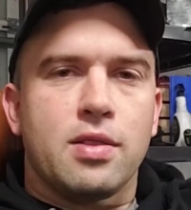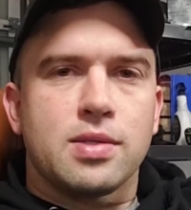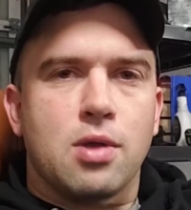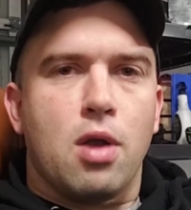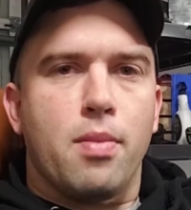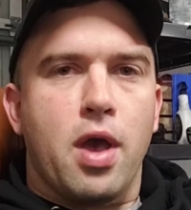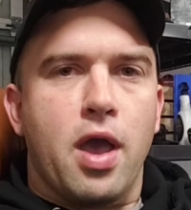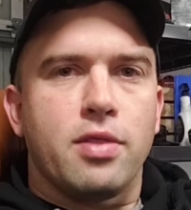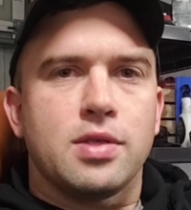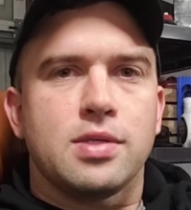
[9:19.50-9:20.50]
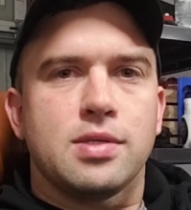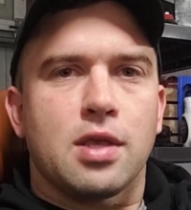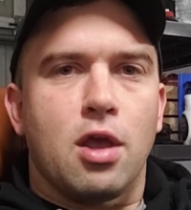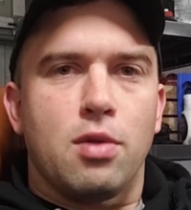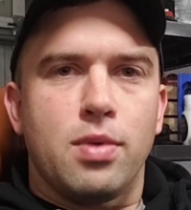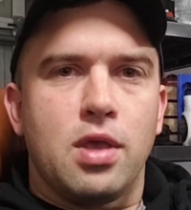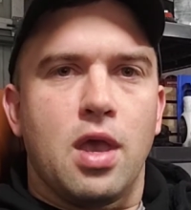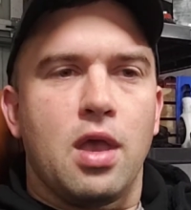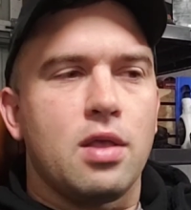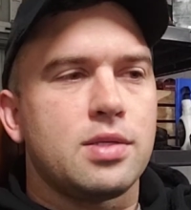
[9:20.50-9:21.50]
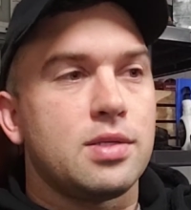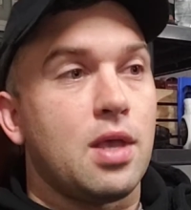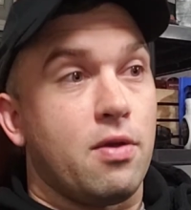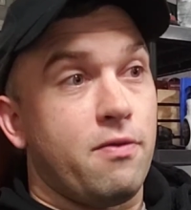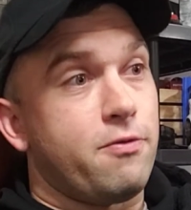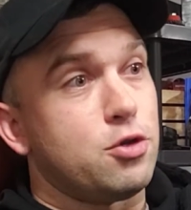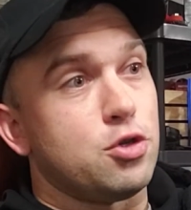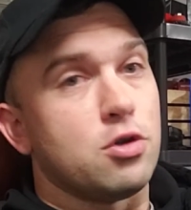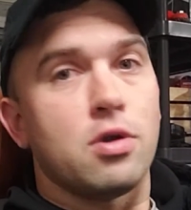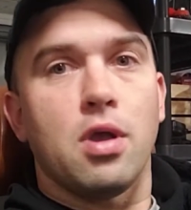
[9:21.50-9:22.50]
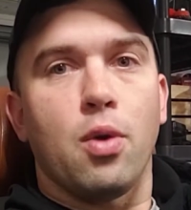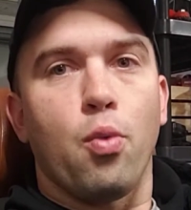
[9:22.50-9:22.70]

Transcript: this car mine. This is for sure a